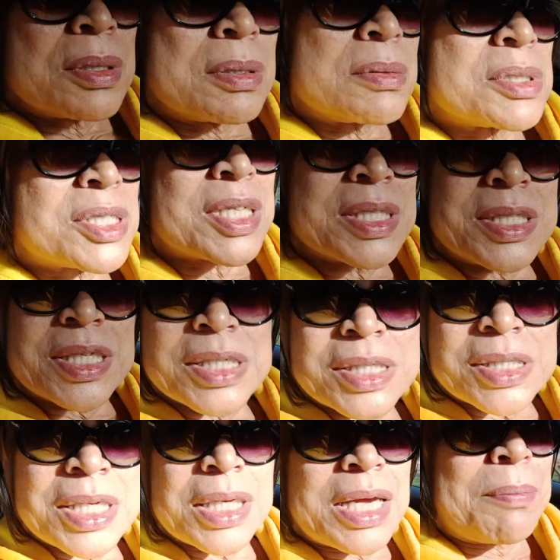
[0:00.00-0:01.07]

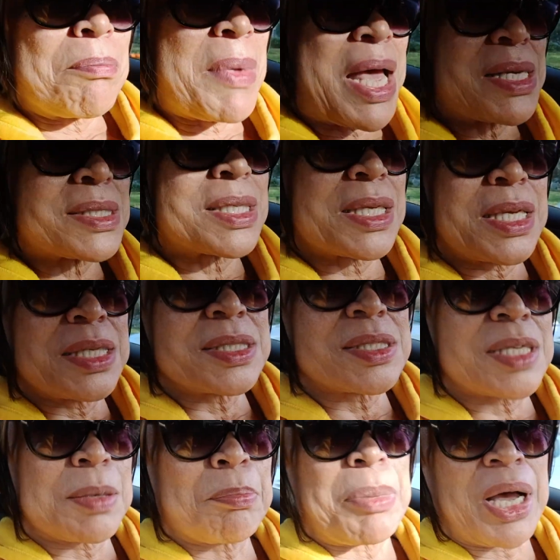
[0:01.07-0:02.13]
sadistic and
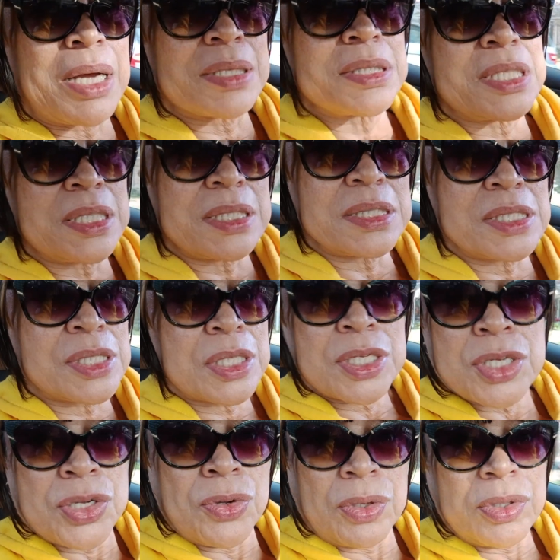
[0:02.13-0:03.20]
masochistic bondings.
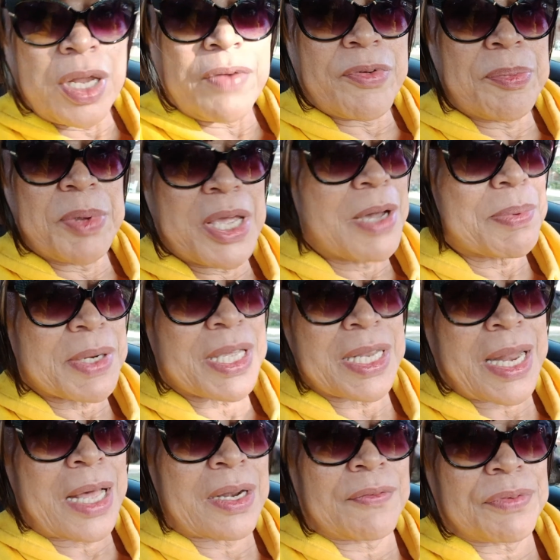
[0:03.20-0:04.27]
You'll never be able to get
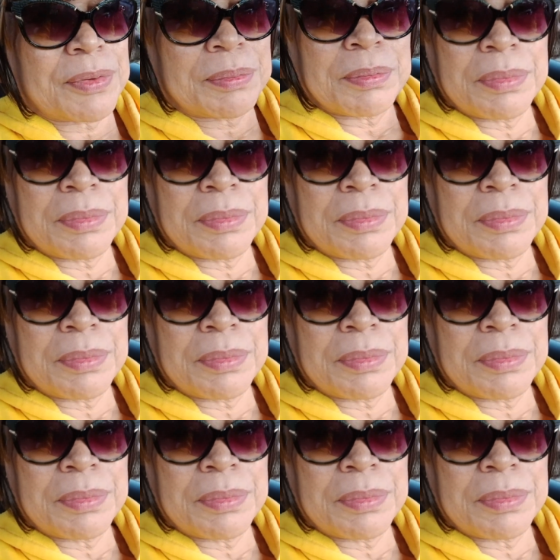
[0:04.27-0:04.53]
out of them.